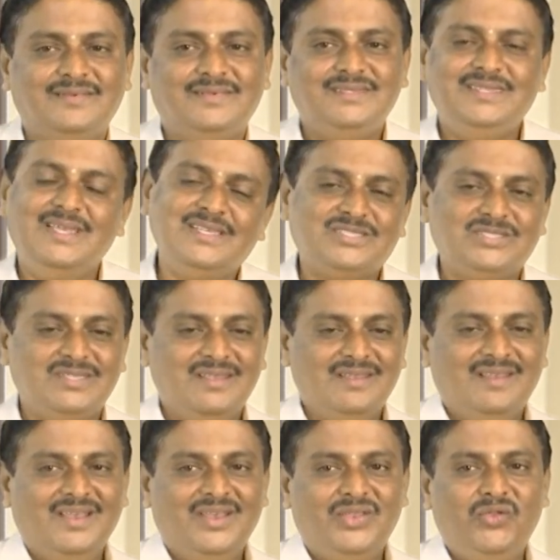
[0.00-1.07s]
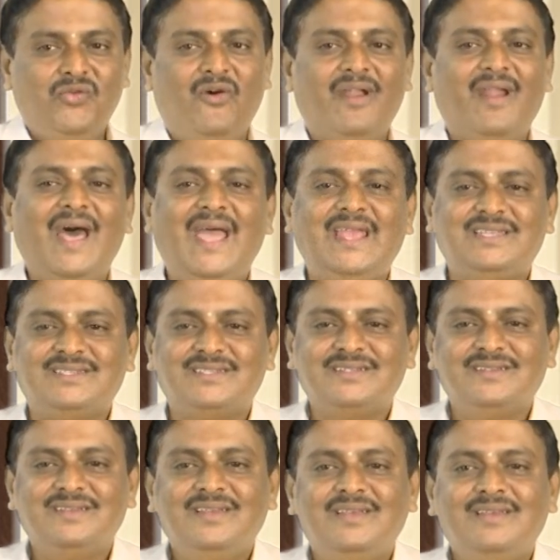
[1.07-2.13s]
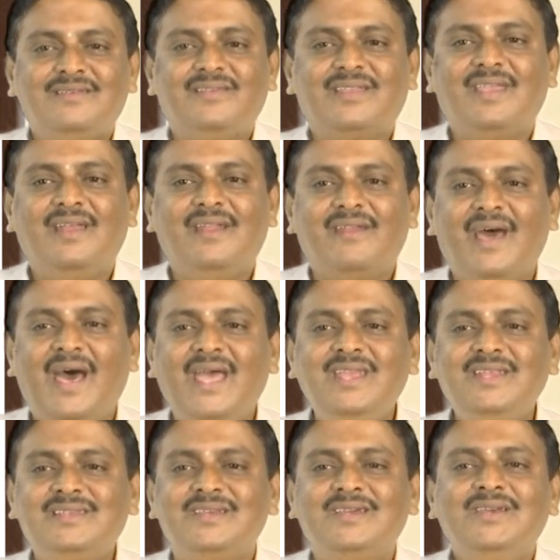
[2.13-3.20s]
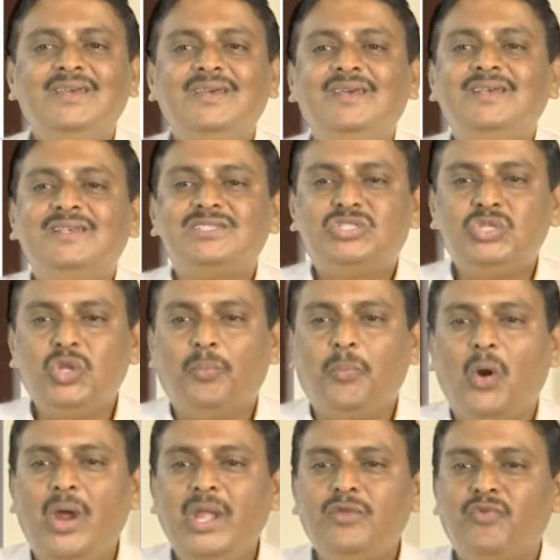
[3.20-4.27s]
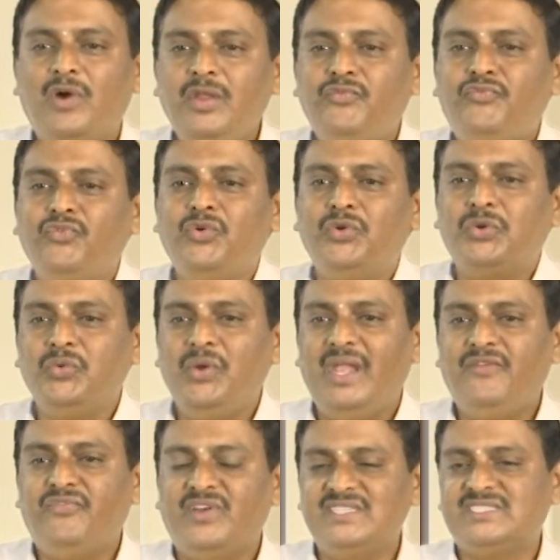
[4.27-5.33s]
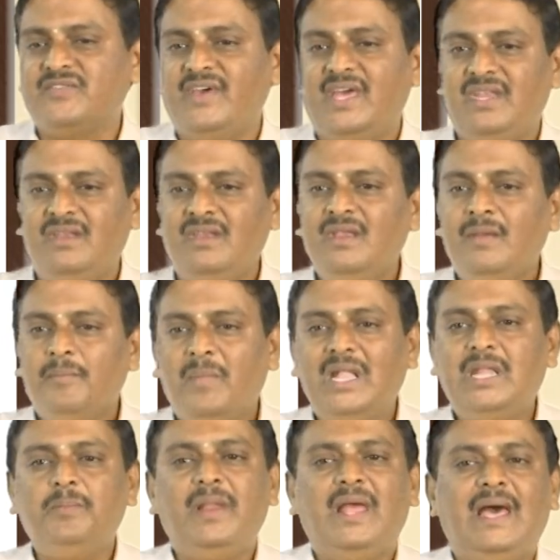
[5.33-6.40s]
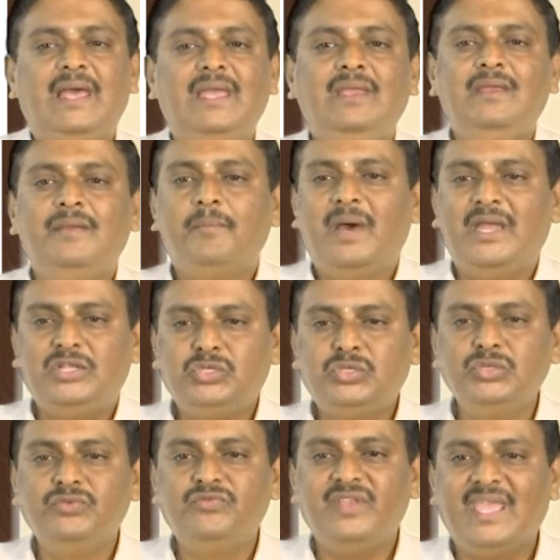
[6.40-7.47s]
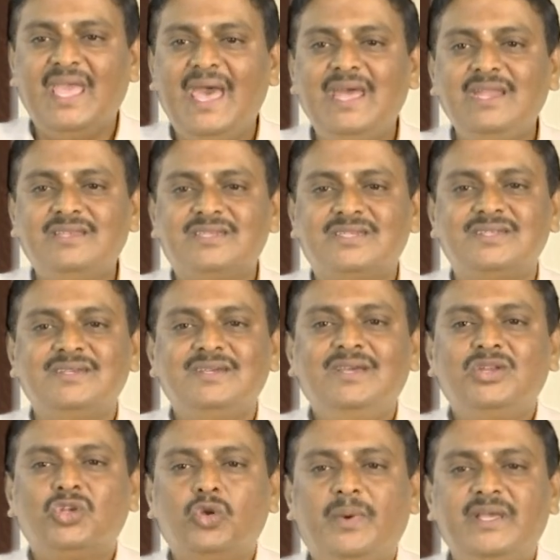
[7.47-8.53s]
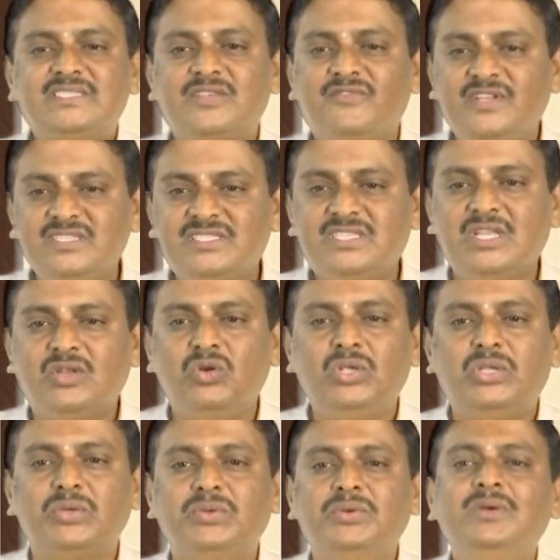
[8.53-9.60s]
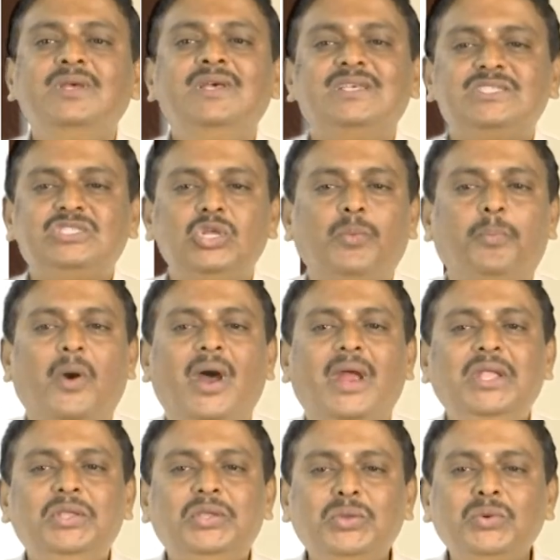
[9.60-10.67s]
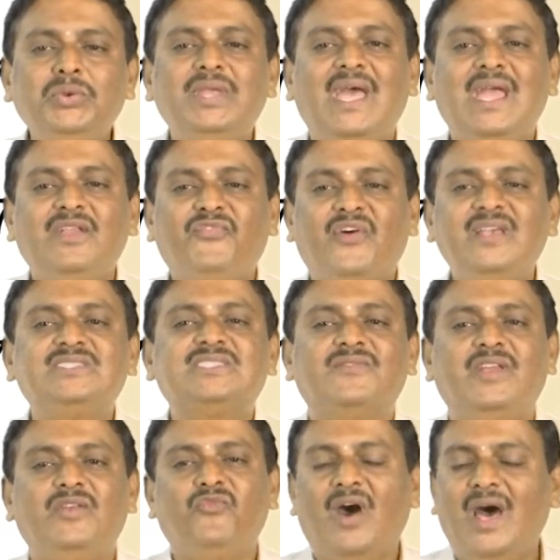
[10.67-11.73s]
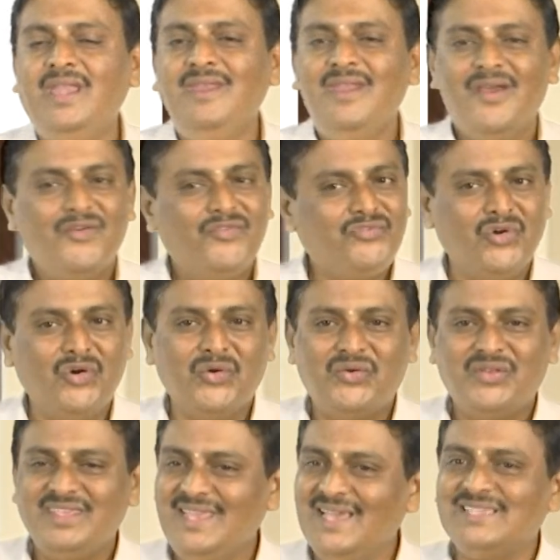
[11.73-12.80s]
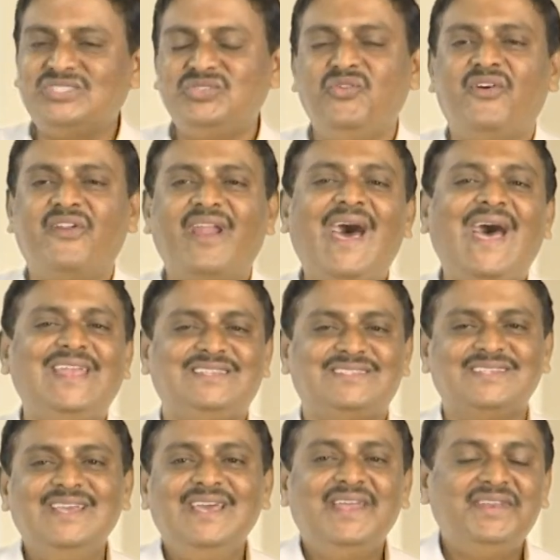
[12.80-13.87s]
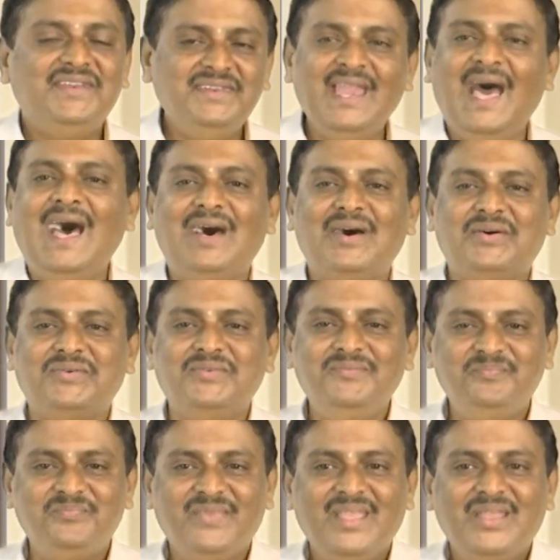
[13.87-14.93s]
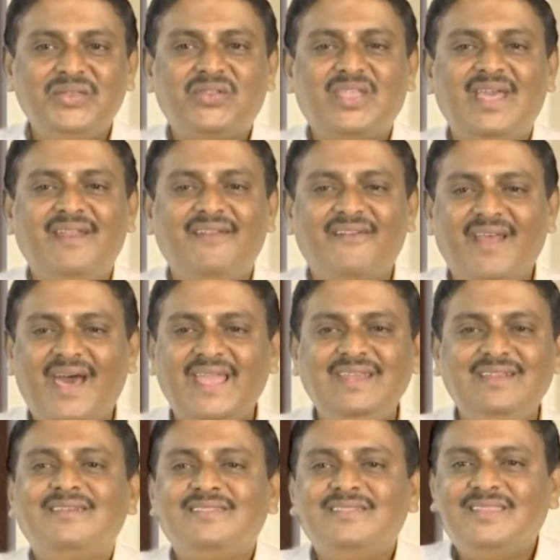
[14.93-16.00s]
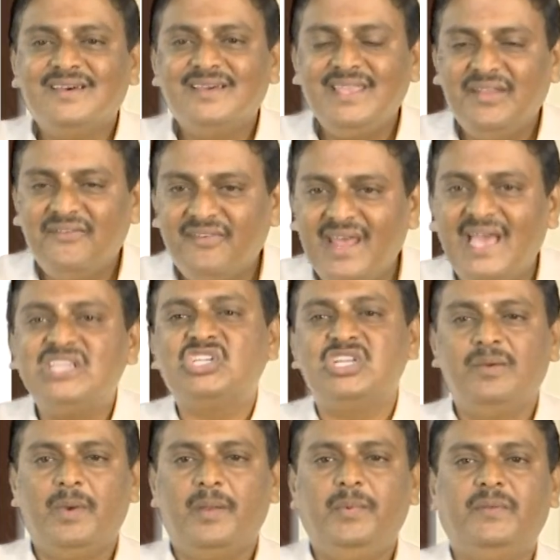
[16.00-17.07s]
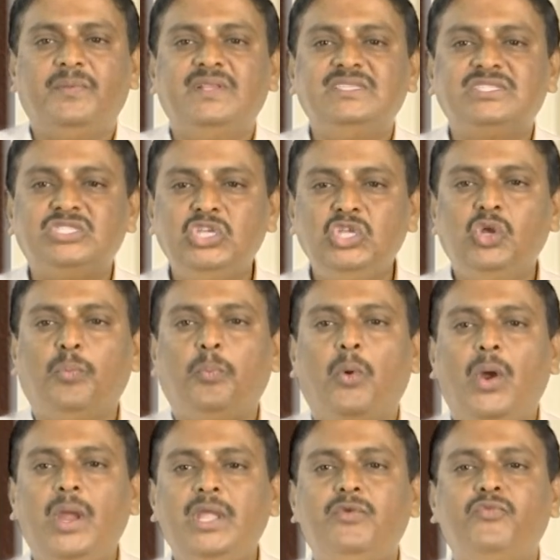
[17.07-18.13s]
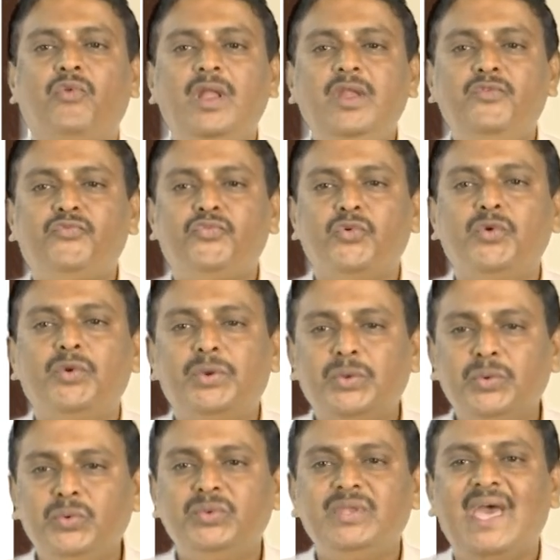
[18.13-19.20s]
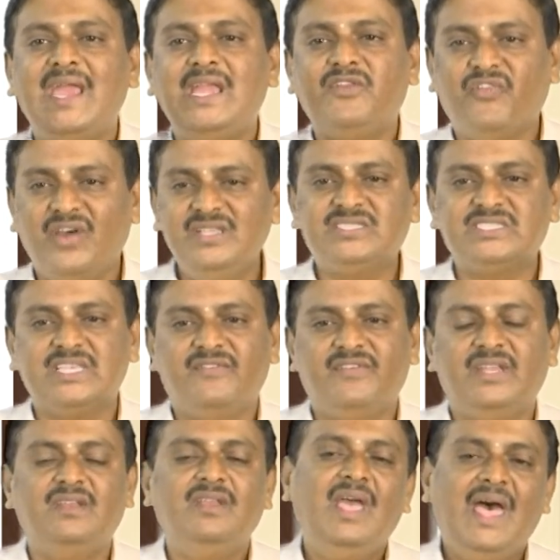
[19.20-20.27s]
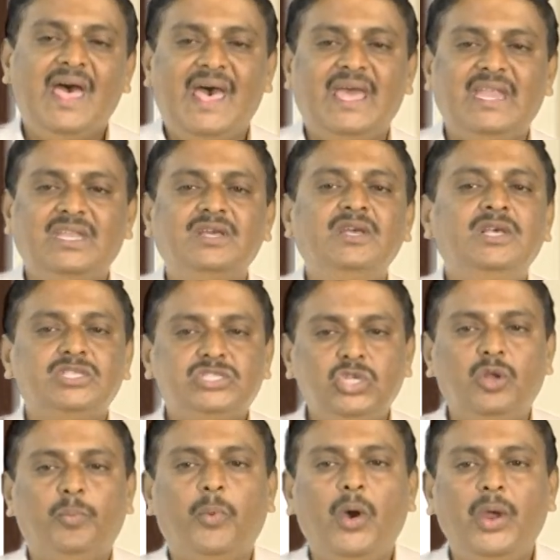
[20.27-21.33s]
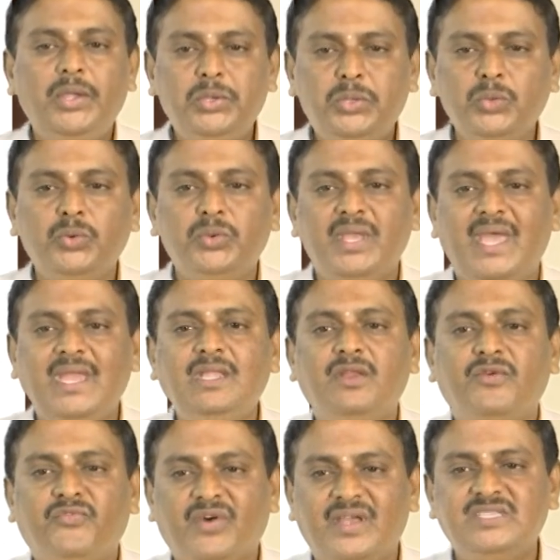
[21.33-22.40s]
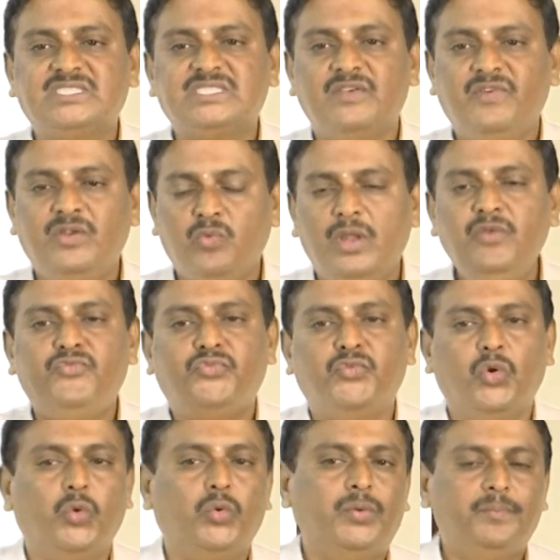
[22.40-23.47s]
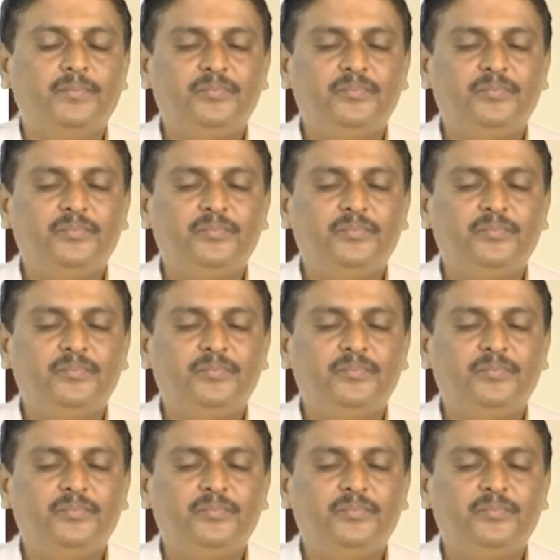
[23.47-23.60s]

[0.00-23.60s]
Yes, you are right. We can write 0.142857 multiply by 2, we get 2 by 7 is equal to 0.285714. Yes, you are right. Now, you can write the irrational number between 0.142857 and 0.285714.